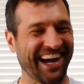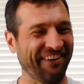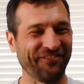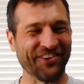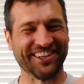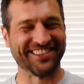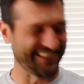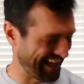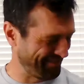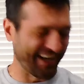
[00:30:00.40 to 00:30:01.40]
I
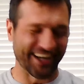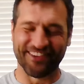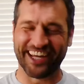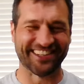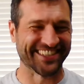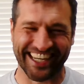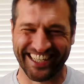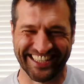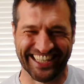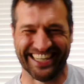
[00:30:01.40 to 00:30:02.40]
feel like, man,
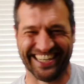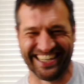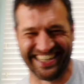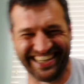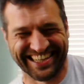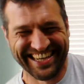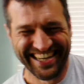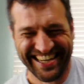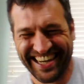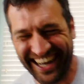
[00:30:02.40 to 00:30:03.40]

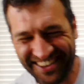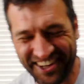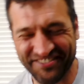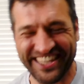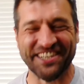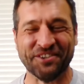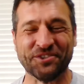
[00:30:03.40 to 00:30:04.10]
I loved it.